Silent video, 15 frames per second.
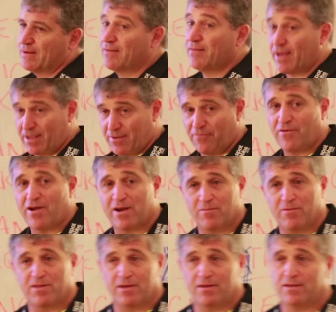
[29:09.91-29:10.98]
and they confront
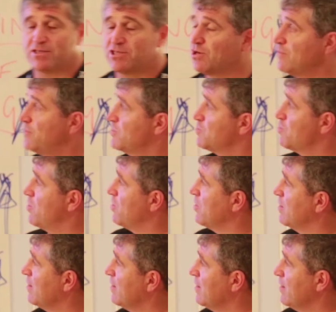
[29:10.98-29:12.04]
it with yourself as
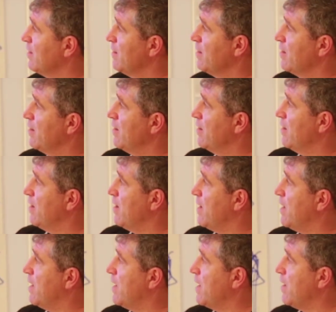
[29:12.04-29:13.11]
well.
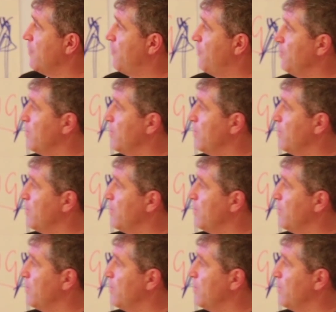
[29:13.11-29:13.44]
Uh,